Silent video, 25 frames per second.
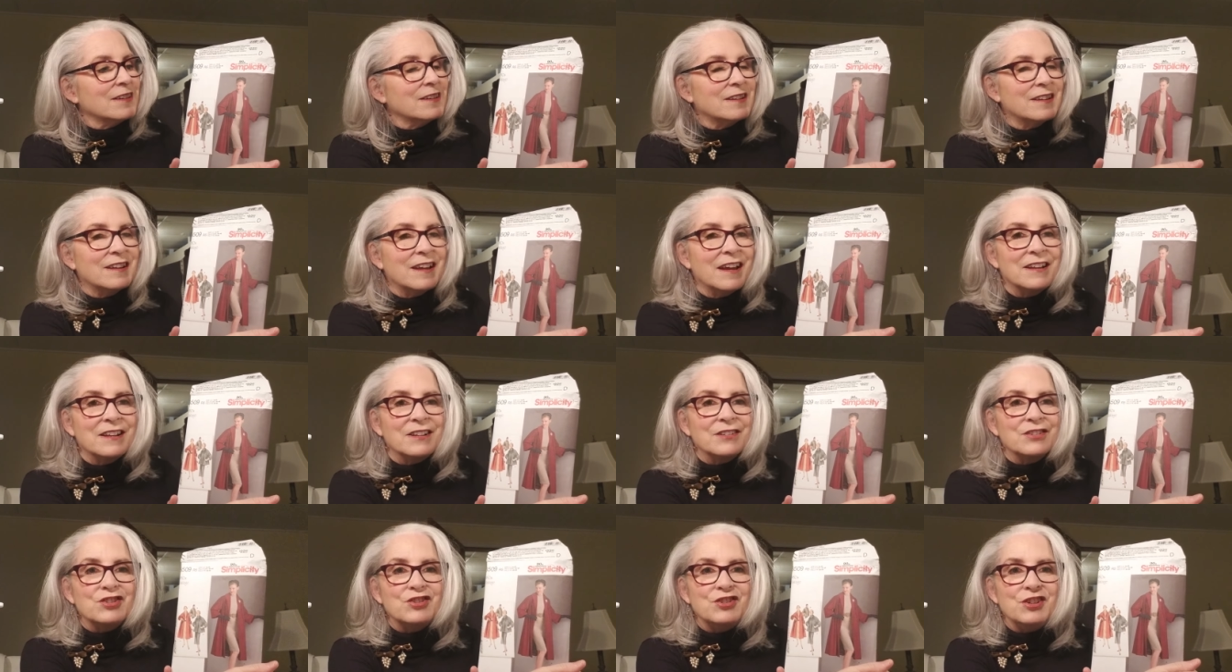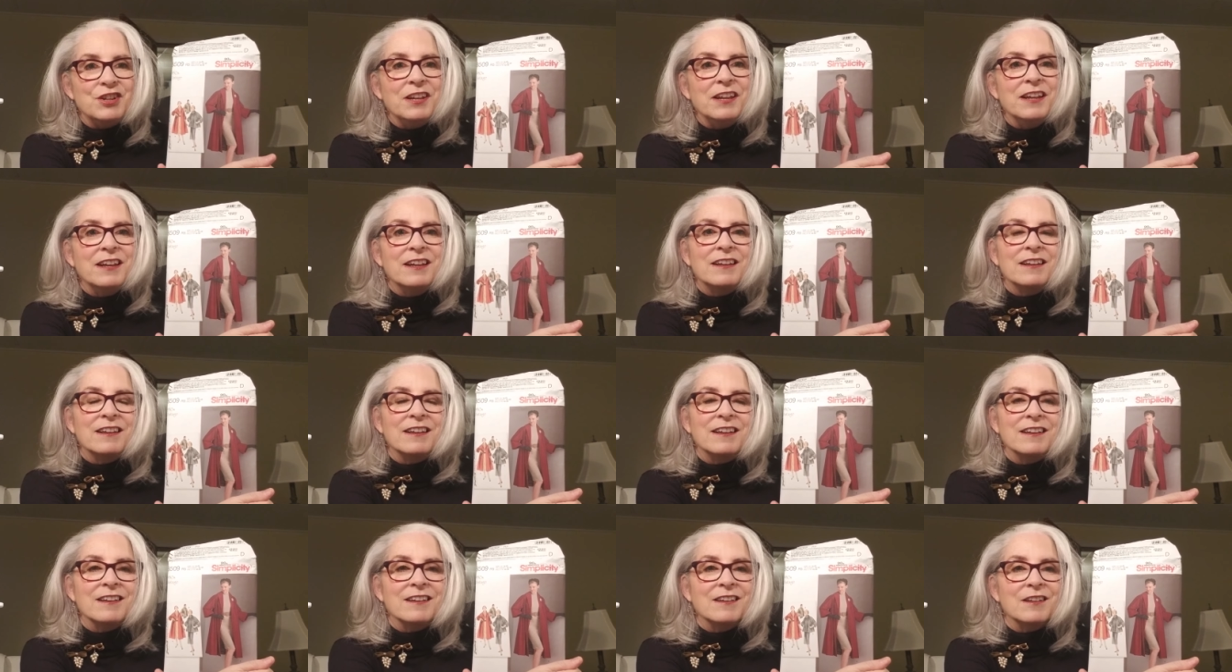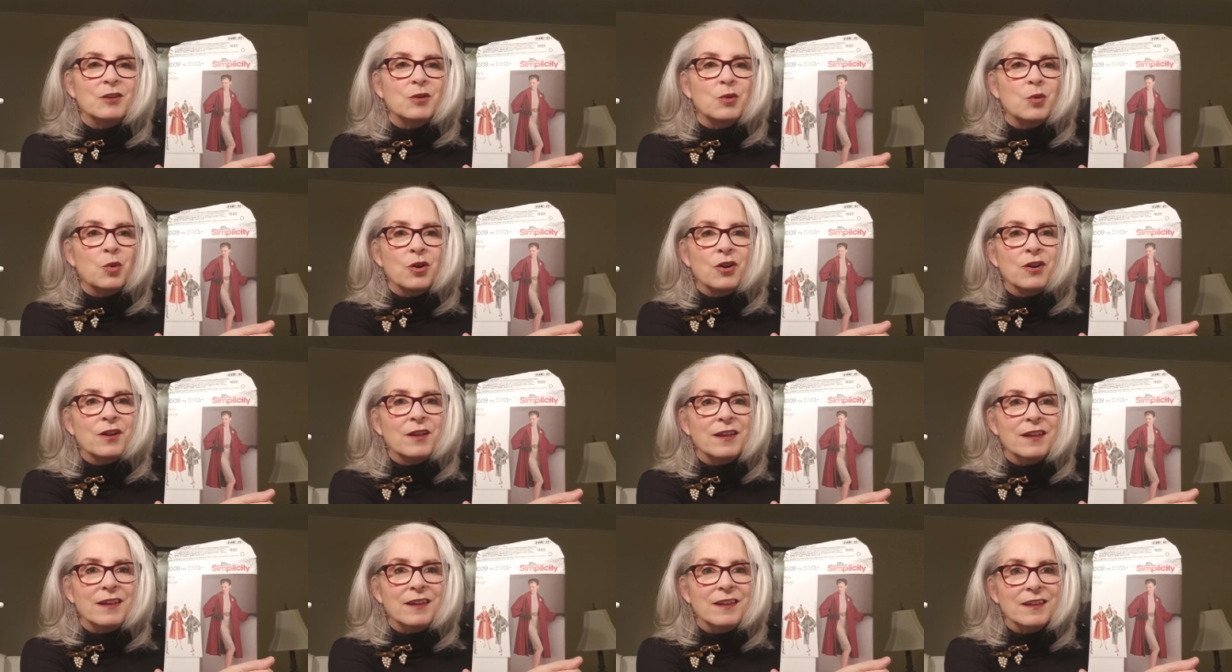Kind of chic and
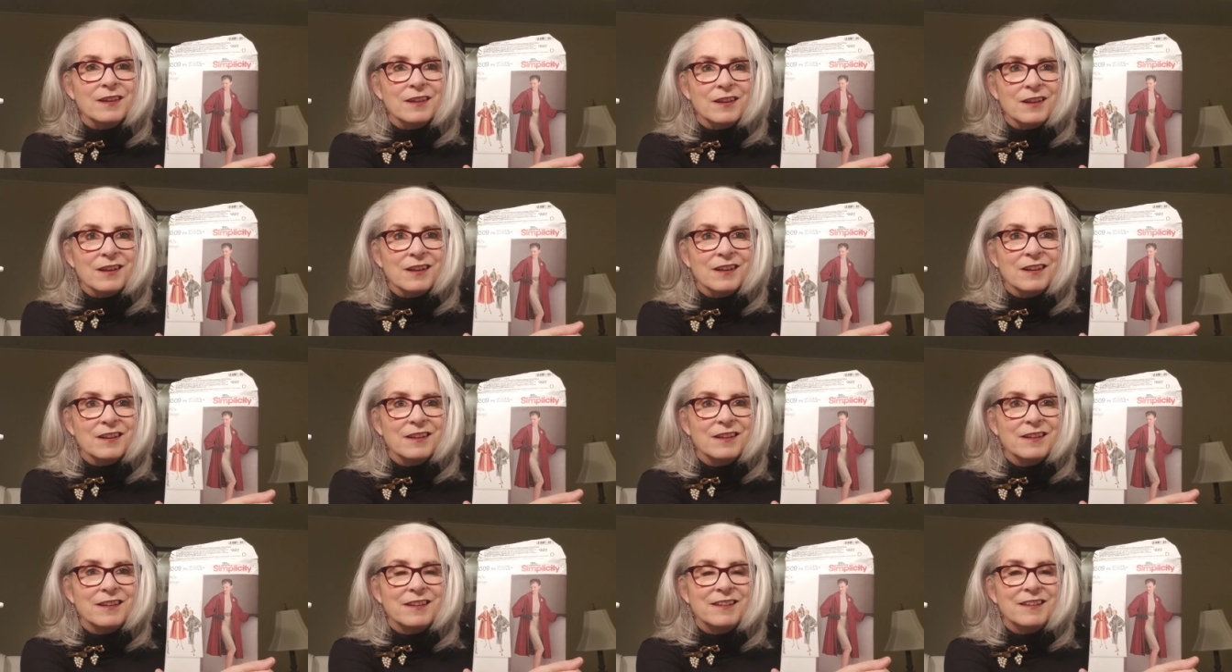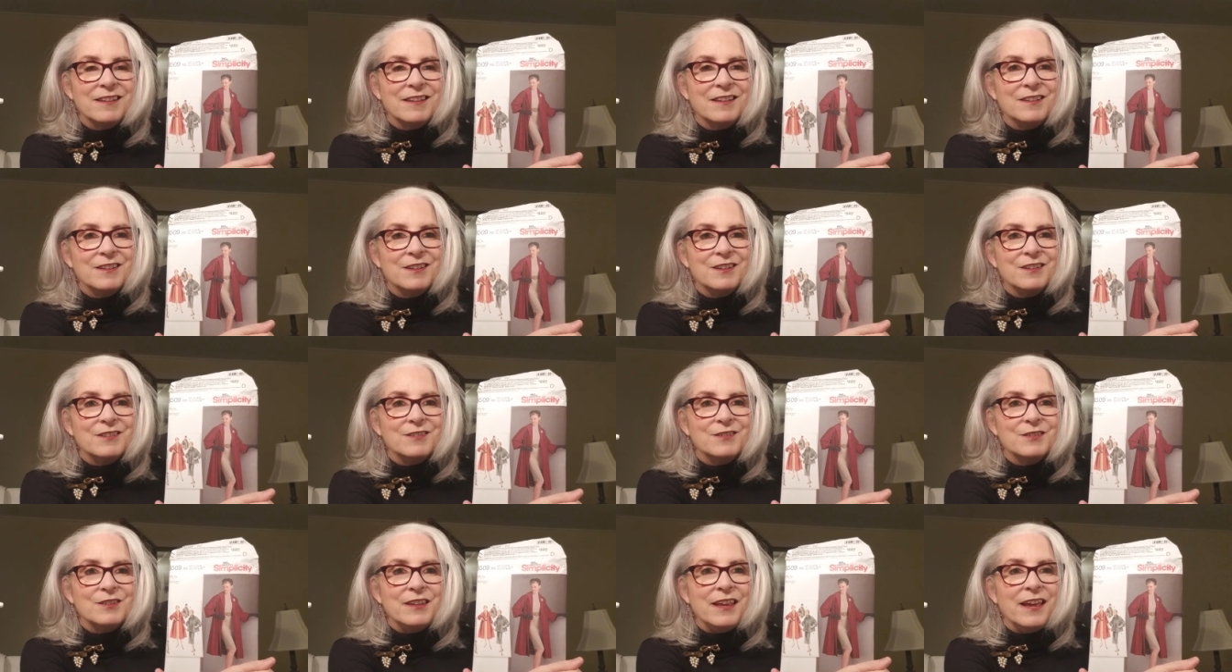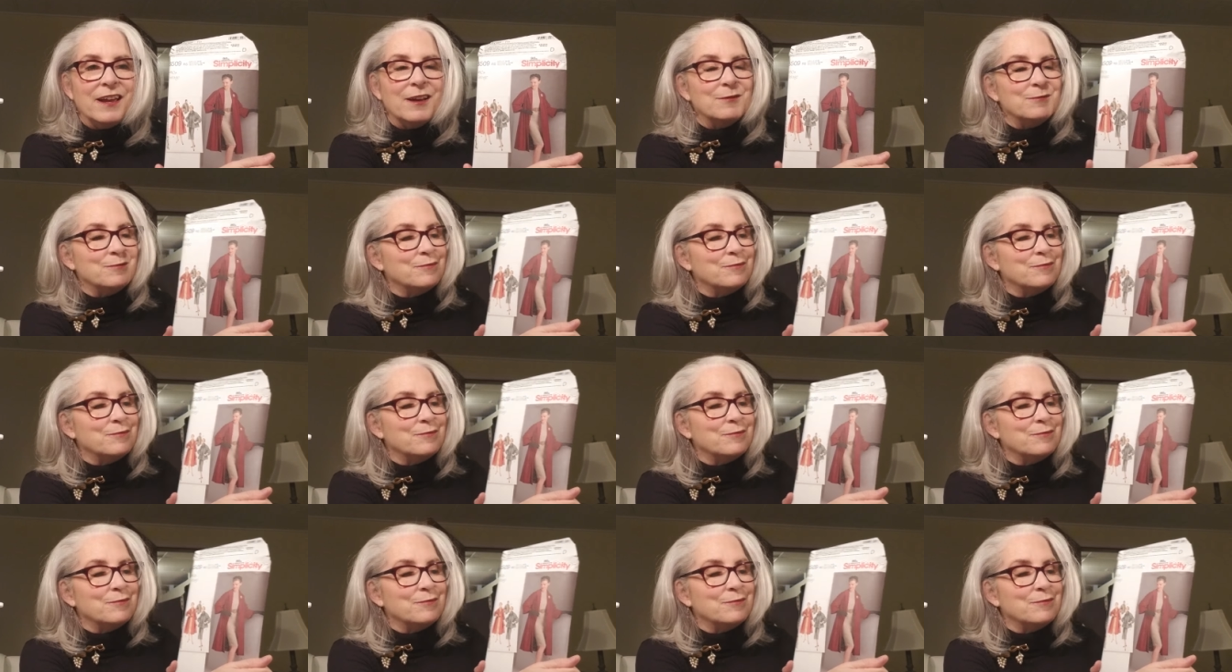quirky, and yeah.